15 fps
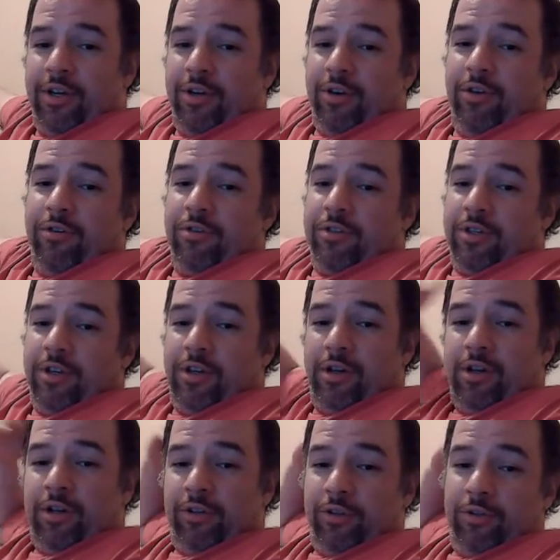who's
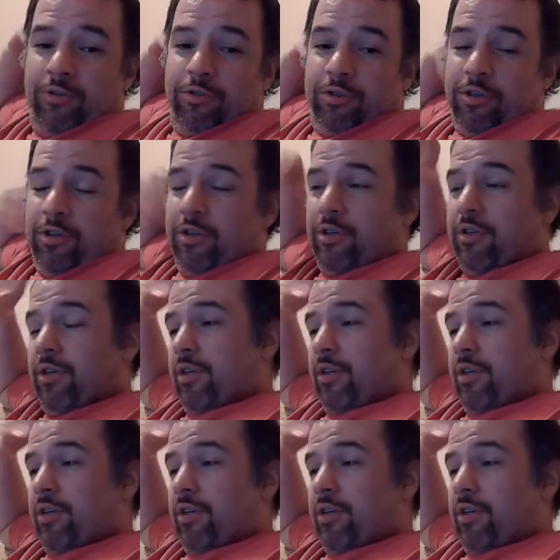a loser,